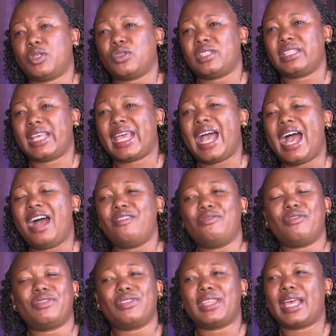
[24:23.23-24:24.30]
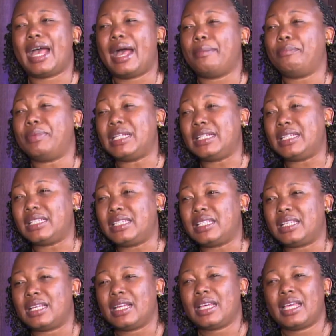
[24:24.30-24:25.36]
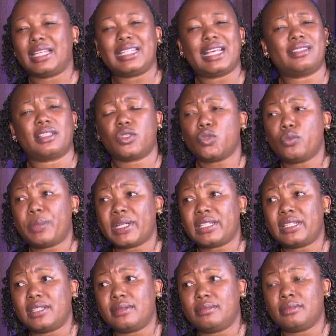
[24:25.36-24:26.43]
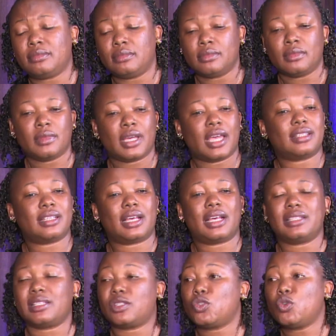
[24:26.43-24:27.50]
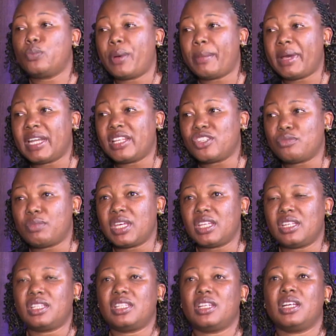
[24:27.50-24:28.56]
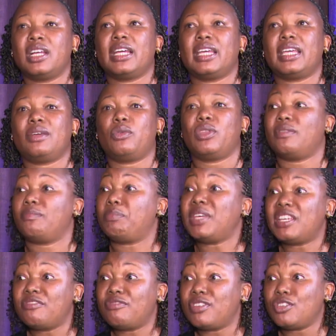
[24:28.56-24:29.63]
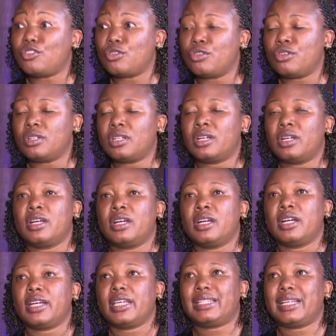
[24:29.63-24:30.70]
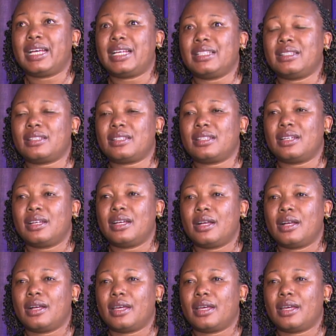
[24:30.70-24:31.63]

because they have the ability. It has a super team, it has a super management with a big vision. It's